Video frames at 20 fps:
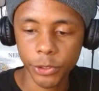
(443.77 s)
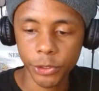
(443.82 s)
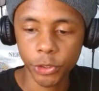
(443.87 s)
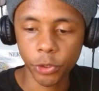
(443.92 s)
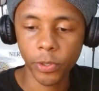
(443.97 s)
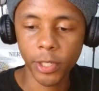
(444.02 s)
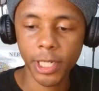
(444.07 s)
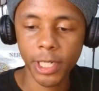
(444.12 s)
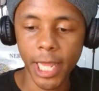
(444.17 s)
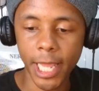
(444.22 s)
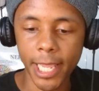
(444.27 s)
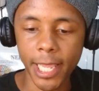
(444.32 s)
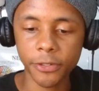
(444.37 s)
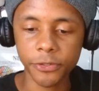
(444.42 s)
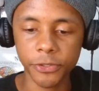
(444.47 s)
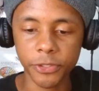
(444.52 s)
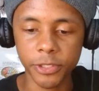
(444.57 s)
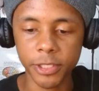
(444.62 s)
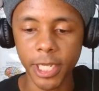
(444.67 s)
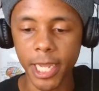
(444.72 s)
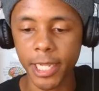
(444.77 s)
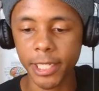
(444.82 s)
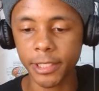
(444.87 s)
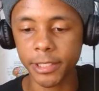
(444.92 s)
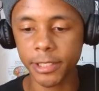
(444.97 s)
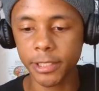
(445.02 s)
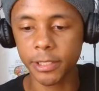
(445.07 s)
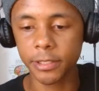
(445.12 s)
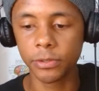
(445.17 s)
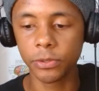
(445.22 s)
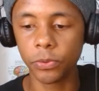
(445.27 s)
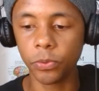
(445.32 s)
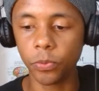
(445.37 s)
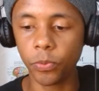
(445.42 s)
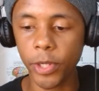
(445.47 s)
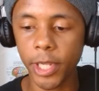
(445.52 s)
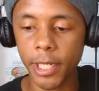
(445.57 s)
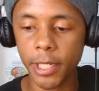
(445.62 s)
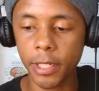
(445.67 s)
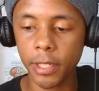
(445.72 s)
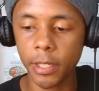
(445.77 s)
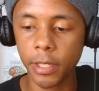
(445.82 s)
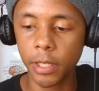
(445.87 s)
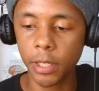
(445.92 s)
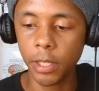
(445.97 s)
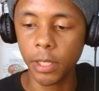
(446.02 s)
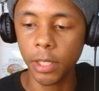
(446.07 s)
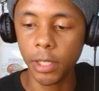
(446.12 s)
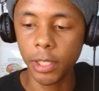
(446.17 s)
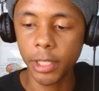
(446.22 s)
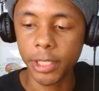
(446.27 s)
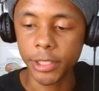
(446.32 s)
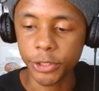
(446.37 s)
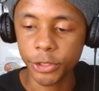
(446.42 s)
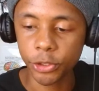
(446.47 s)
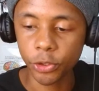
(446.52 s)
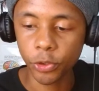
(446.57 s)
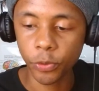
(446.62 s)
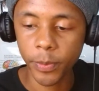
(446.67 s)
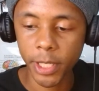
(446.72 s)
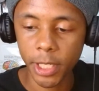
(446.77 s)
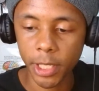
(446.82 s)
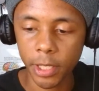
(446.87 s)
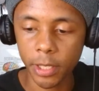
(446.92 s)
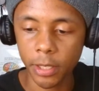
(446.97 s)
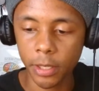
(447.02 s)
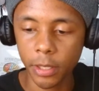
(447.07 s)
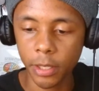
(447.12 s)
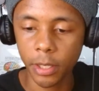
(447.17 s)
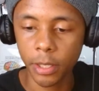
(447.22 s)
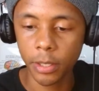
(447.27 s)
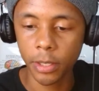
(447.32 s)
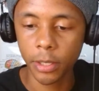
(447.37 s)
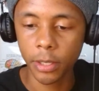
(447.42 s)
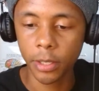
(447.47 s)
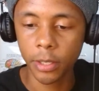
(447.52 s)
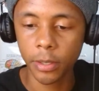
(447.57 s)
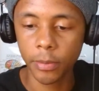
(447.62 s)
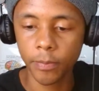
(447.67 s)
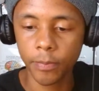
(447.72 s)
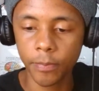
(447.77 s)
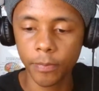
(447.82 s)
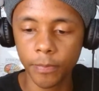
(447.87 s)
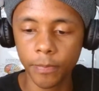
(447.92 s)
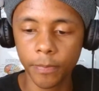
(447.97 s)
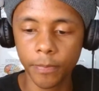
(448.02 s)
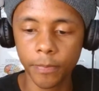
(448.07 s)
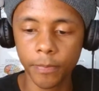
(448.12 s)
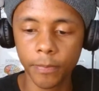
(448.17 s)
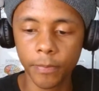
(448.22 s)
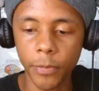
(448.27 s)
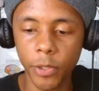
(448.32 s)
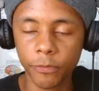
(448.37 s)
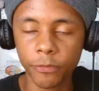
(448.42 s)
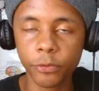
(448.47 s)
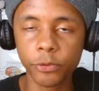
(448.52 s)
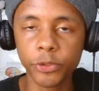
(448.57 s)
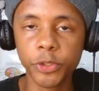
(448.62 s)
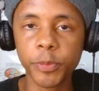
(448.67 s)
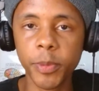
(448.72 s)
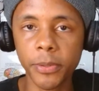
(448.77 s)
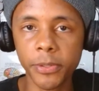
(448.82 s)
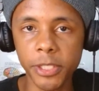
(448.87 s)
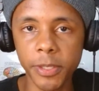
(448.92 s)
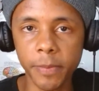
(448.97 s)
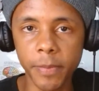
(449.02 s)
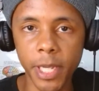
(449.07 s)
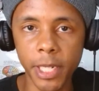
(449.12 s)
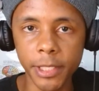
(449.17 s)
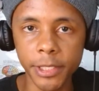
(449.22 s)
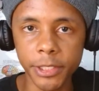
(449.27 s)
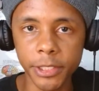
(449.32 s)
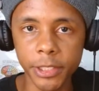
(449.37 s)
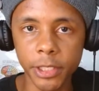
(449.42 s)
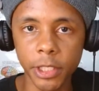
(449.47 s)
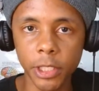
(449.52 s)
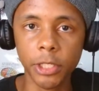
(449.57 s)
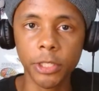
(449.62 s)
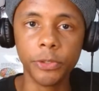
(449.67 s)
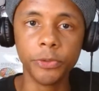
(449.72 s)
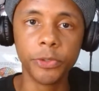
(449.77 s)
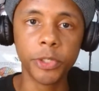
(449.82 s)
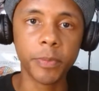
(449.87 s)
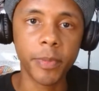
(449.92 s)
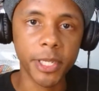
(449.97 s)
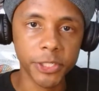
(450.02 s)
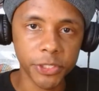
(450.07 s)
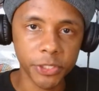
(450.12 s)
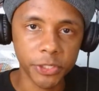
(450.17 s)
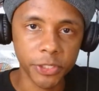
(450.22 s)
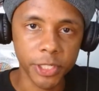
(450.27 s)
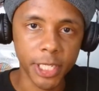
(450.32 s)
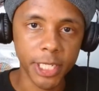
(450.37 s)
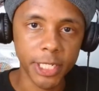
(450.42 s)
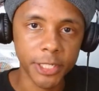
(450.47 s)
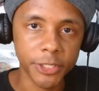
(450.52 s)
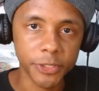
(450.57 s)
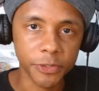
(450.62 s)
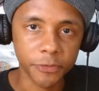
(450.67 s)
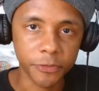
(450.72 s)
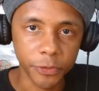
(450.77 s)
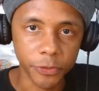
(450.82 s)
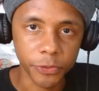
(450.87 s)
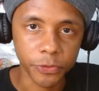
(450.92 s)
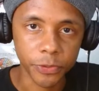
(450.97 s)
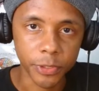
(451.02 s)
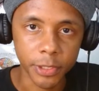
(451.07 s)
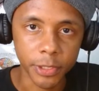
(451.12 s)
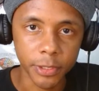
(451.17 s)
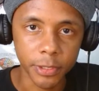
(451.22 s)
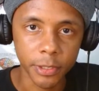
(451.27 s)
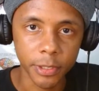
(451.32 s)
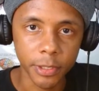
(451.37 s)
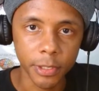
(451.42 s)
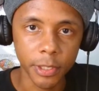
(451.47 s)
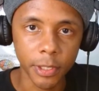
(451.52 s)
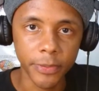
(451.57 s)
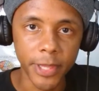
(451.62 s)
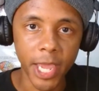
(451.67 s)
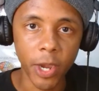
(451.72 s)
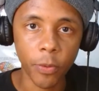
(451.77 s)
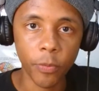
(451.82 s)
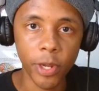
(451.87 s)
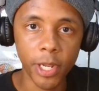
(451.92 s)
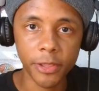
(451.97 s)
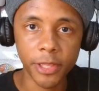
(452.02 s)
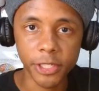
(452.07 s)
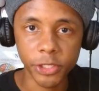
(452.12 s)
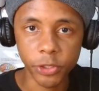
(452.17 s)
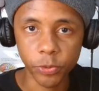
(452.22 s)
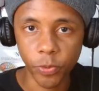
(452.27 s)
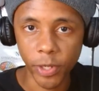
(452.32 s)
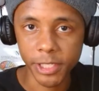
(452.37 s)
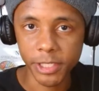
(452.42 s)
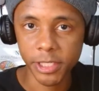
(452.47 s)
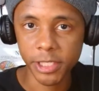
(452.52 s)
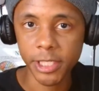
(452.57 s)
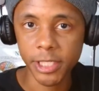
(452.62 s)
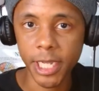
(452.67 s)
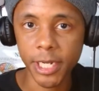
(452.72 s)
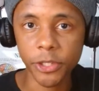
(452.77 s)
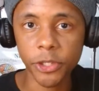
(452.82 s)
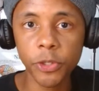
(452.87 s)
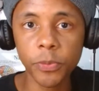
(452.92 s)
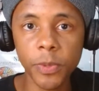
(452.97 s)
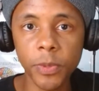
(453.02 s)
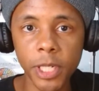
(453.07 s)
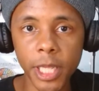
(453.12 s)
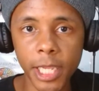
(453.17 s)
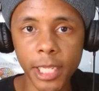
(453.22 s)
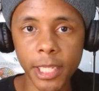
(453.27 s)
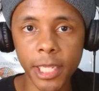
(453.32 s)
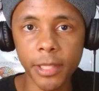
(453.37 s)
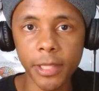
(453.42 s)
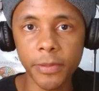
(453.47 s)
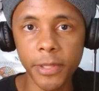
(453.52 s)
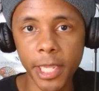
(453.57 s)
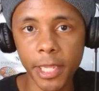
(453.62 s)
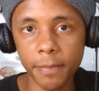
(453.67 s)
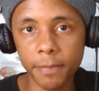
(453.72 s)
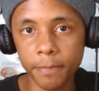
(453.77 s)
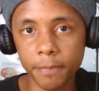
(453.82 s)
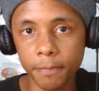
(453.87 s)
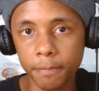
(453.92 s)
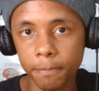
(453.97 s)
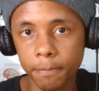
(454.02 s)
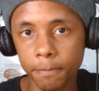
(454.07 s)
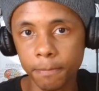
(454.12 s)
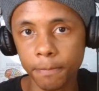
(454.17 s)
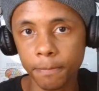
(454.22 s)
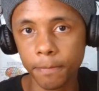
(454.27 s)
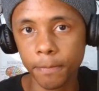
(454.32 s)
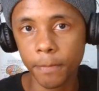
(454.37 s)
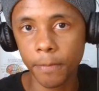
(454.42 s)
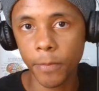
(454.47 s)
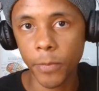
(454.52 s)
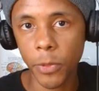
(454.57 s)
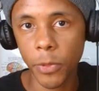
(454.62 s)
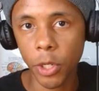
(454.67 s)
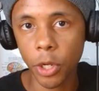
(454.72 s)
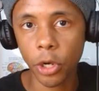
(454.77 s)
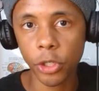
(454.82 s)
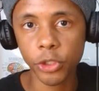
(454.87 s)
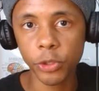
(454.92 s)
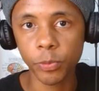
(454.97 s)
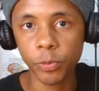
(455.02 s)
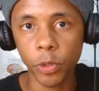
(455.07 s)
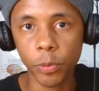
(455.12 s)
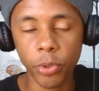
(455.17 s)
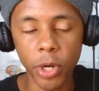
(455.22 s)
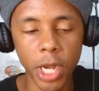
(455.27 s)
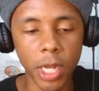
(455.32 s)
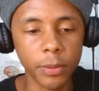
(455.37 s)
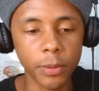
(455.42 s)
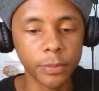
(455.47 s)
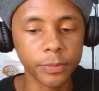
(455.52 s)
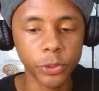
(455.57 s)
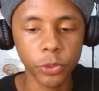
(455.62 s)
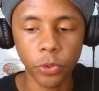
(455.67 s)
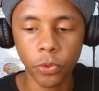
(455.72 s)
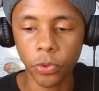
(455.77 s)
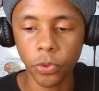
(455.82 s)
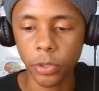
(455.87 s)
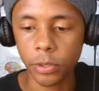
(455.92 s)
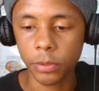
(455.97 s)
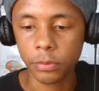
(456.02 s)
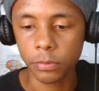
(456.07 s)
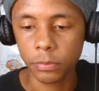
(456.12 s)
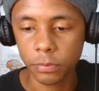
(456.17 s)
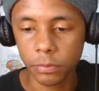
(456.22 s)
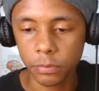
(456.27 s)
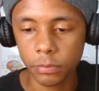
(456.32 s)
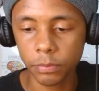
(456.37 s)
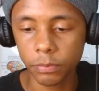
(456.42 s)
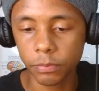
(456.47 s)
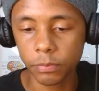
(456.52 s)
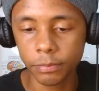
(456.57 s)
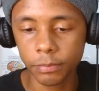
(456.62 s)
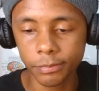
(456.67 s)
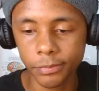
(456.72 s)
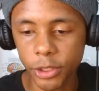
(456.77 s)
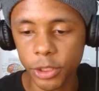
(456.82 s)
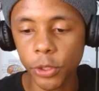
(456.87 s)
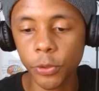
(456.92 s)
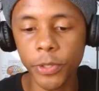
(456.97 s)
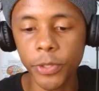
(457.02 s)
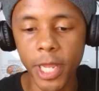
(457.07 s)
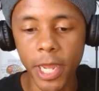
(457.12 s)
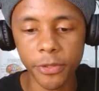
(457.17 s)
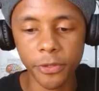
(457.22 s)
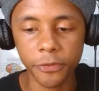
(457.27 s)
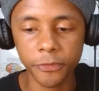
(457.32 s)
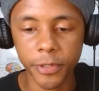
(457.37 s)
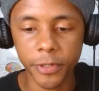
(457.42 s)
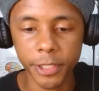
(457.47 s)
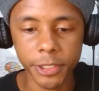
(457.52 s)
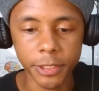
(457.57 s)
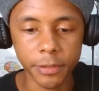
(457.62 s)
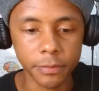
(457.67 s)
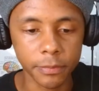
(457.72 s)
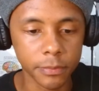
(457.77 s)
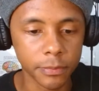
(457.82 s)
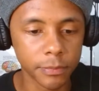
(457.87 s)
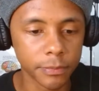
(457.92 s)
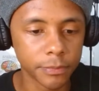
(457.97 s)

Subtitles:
doing light exercise, when consuming fruits, berries, and melons, you want to make sure your kidneys are filtering. That way this waste does not accumulate and then cause you more problems or slow down your function.